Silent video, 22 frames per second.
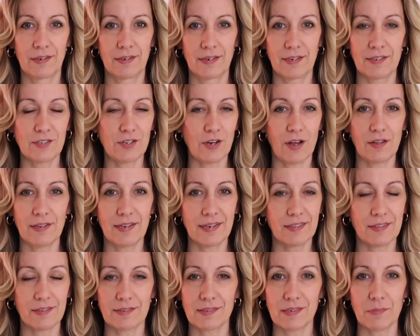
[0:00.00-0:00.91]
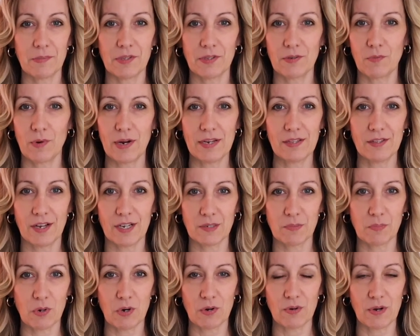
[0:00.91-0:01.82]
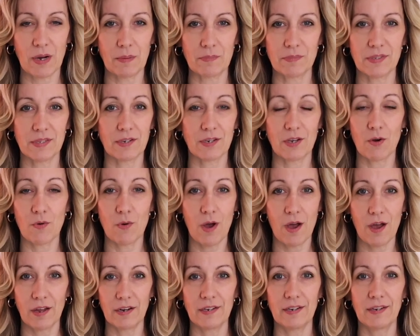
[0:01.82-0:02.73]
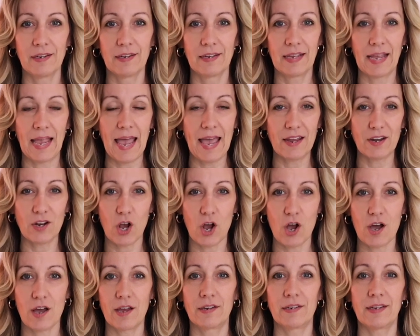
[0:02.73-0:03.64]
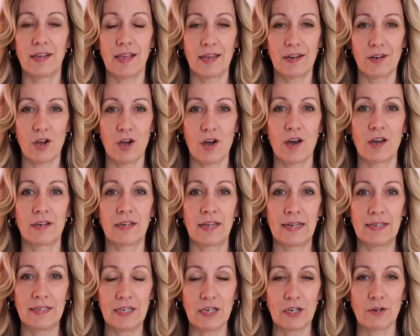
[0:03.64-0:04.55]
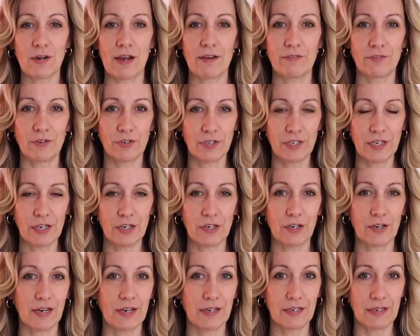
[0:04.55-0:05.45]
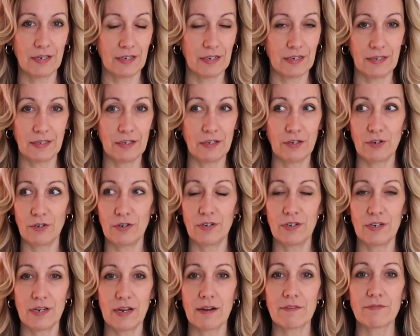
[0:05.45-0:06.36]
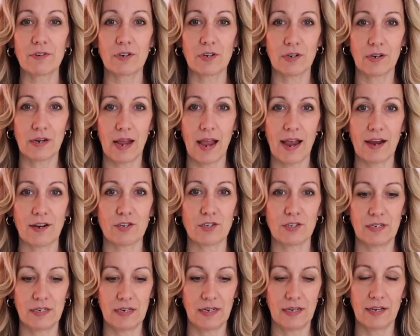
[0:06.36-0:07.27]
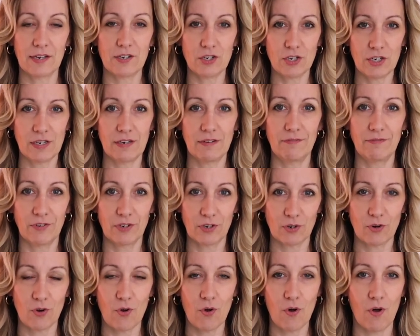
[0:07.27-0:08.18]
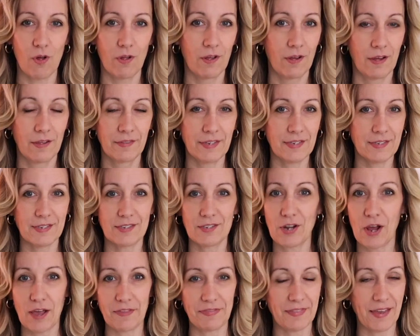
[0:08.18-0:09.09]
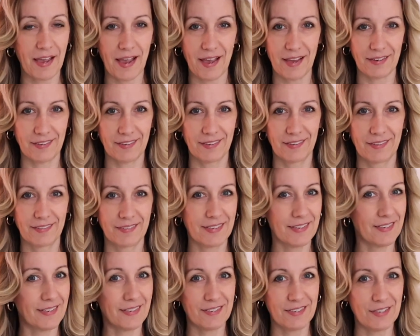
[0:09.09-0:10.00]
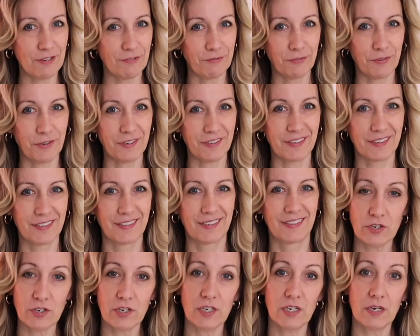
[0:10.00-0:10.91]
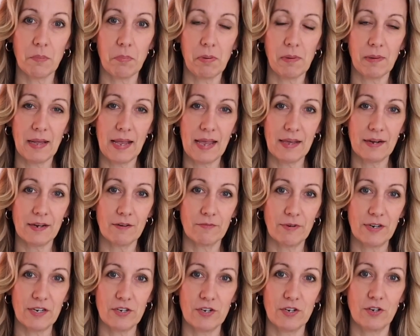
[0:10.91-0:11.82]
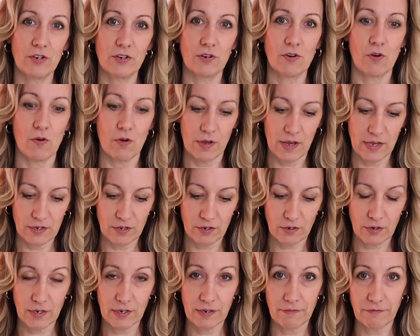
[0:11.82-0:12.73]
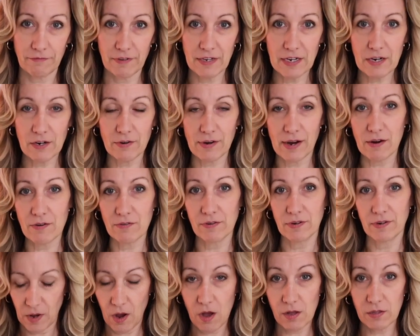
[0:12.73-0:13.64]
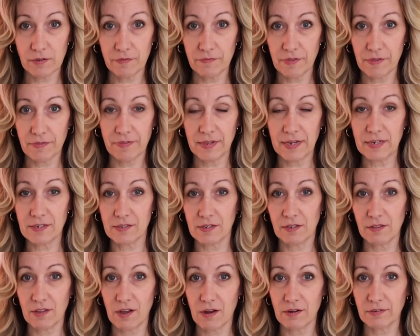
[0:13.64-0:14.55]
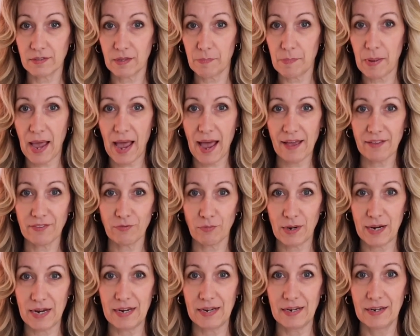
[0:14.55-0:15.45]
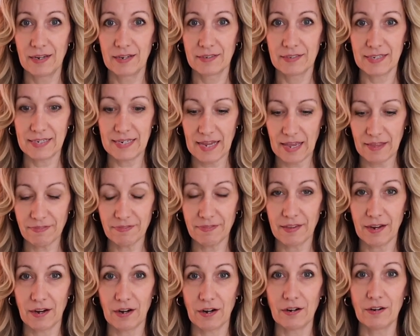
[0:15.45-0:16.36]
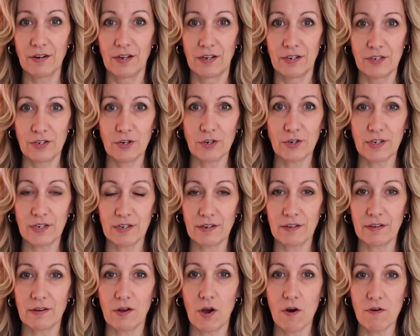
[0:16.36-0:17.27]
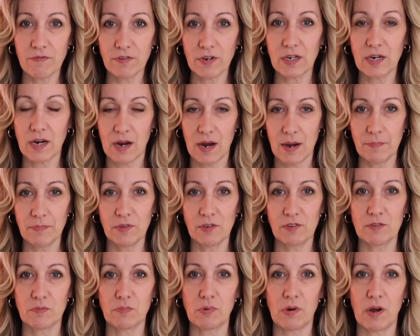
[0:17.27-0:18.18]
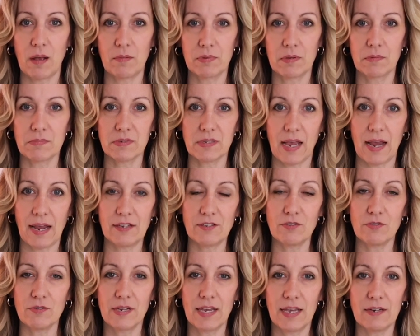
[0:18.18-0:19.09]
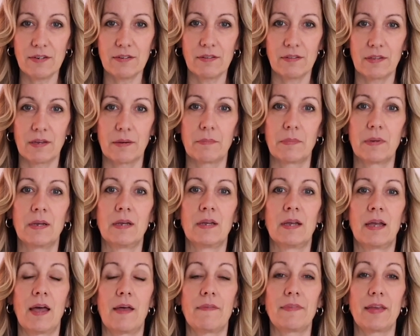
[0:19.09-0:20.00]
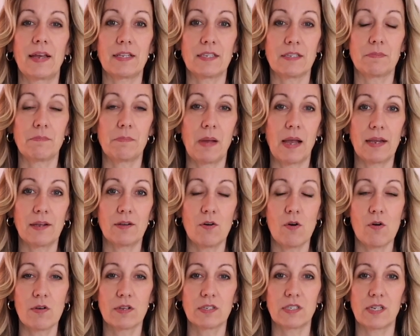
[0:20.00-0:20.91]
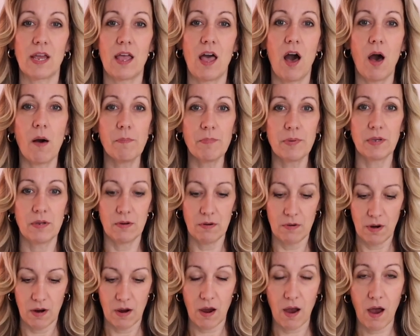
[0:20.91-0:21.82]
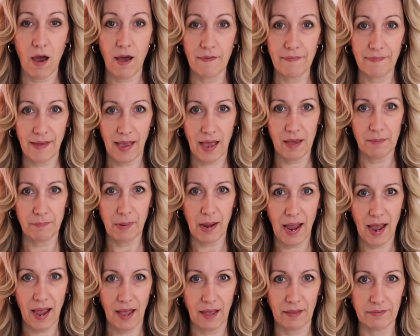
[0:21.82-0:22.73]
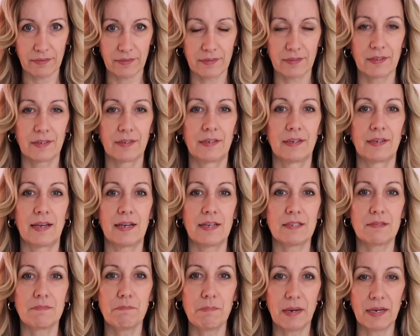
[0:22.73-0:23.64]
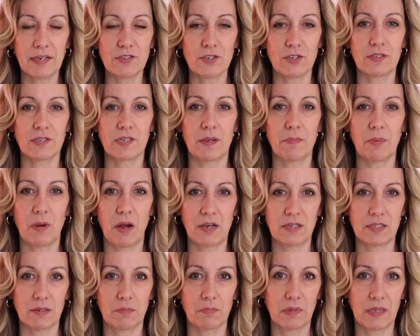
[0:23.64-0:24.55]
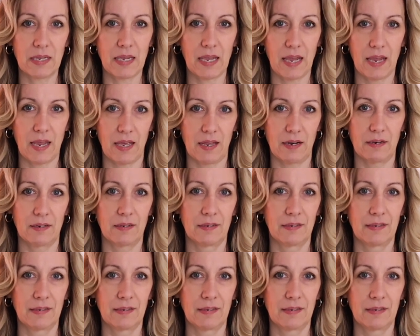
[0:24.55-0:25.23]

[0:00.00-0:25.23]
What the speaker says: It's not like some of the weight loss programs that go on and on and on and year after year, and you never actually achieve your goal. This is not that. This is different. You're going to plan on reaching your goal, and you're going to figure out all of the things along the pathway to get there. You're going to overcome those problems as you get to them. And that's my goal, is to help you on that path as much as I possibly can.